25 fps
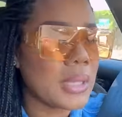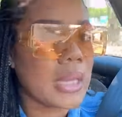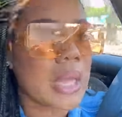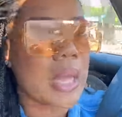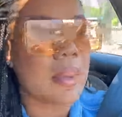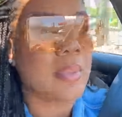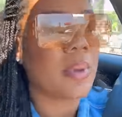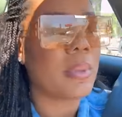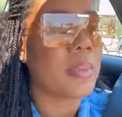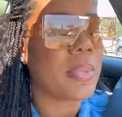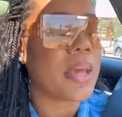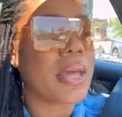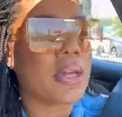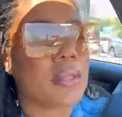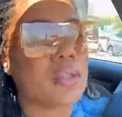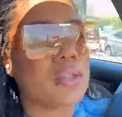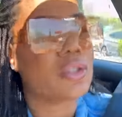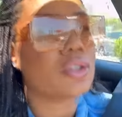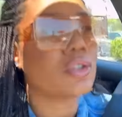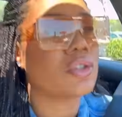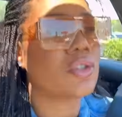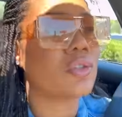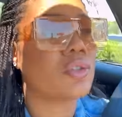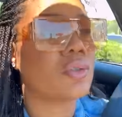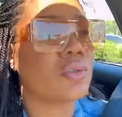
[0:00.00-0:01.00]
I'm about
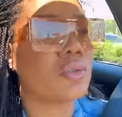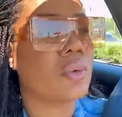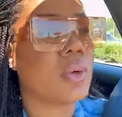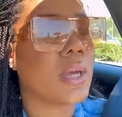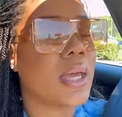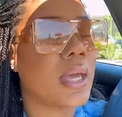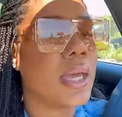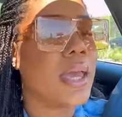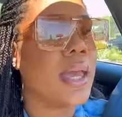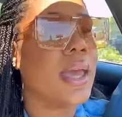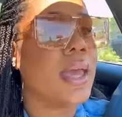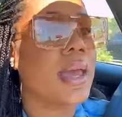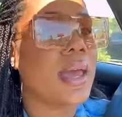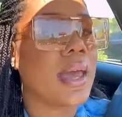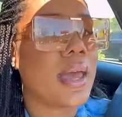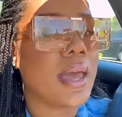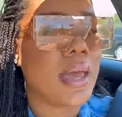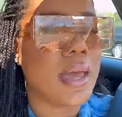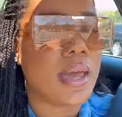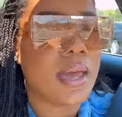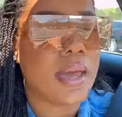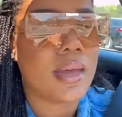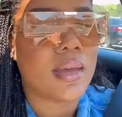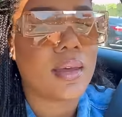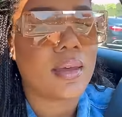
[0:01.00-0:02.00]
to
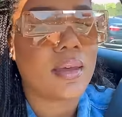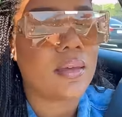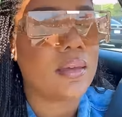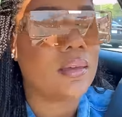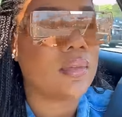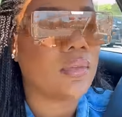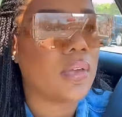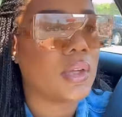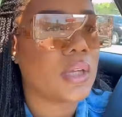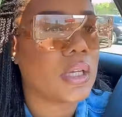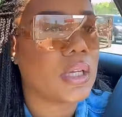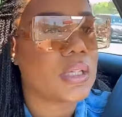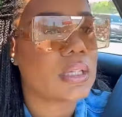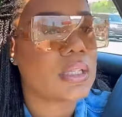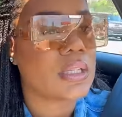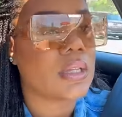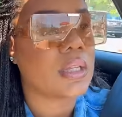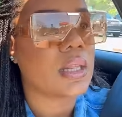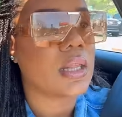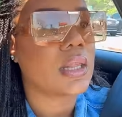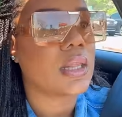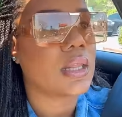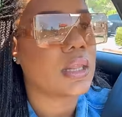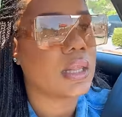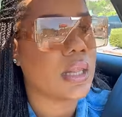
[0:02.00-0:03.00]
have
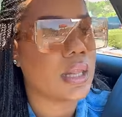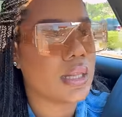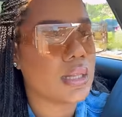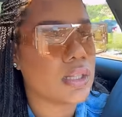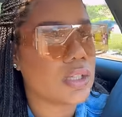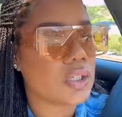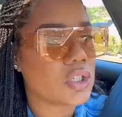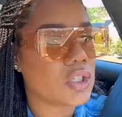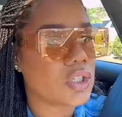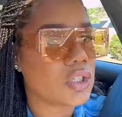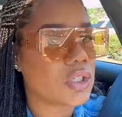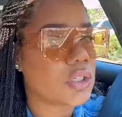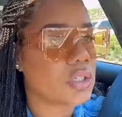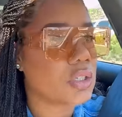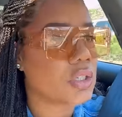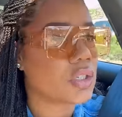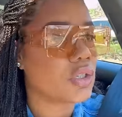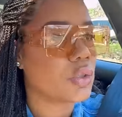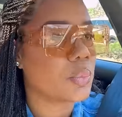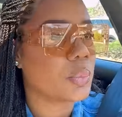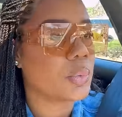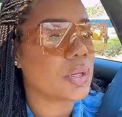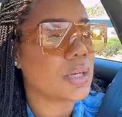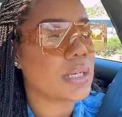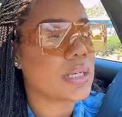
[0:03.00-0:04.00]
lunch
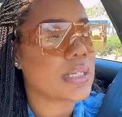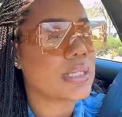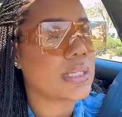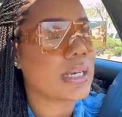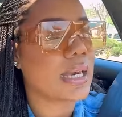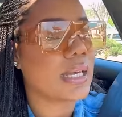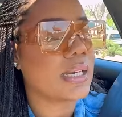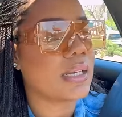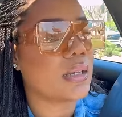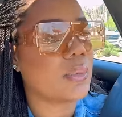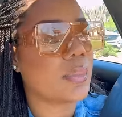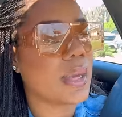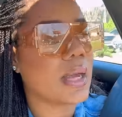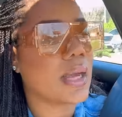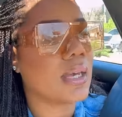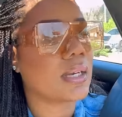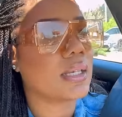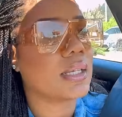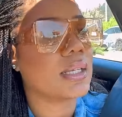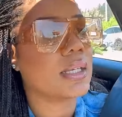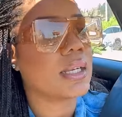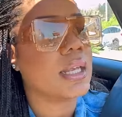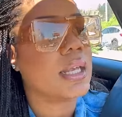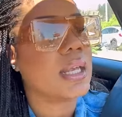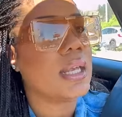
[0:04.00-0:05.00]
super excited about
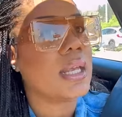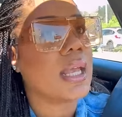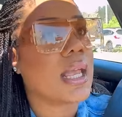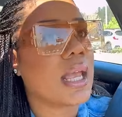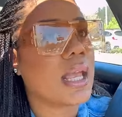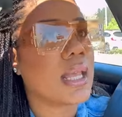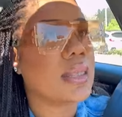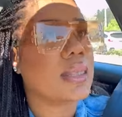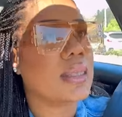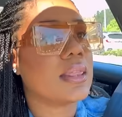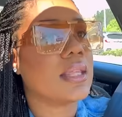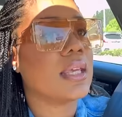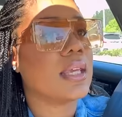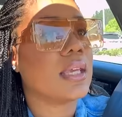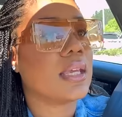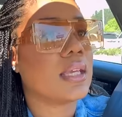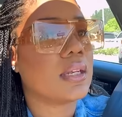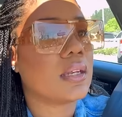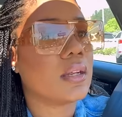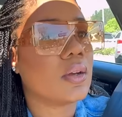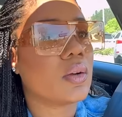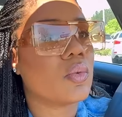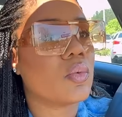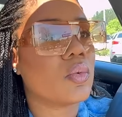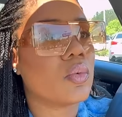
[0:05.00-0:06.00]
it and
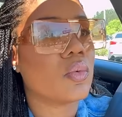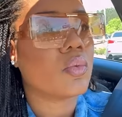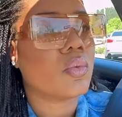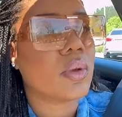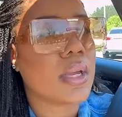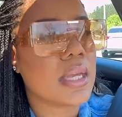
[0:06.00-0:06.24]
then